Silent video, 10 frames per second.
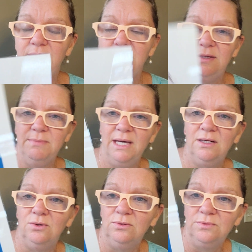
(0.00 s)
the
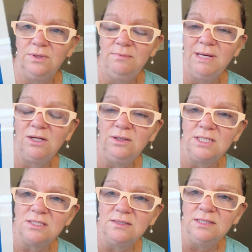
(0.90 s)

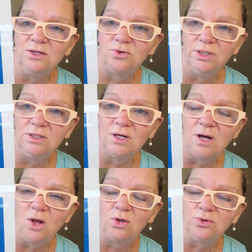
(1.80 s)
metalless, the acrylic,
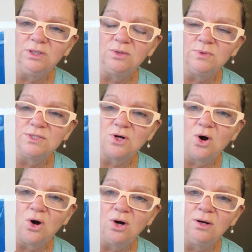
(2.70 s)
all acrylic ones
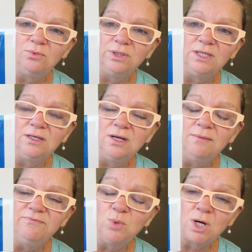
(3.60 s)
are really
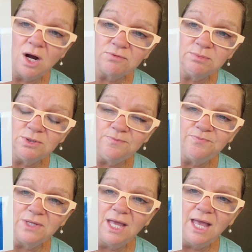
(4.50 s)
more comfortable
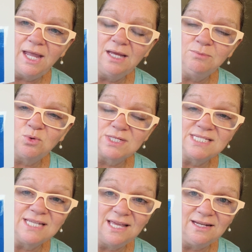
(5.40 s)
and more
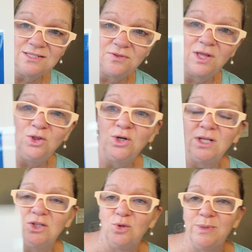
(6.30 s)
aesthetic, so they look
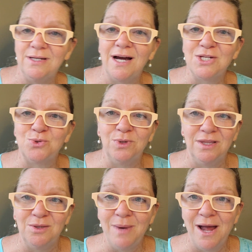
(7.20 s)
a little bit nicer in
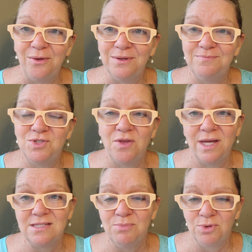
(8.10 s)
your mouth. So
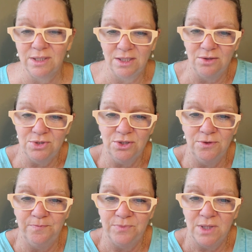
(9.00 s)
that's important to know
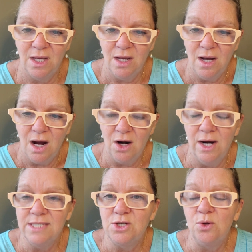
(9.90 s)
too. All
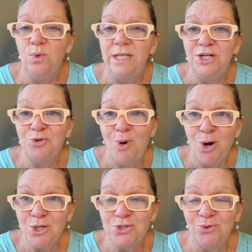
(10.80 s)
right, so cleaning your
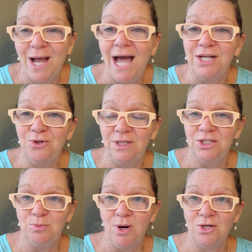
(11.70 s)
partial. How do you clean
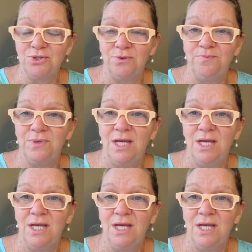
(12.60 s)
your partial?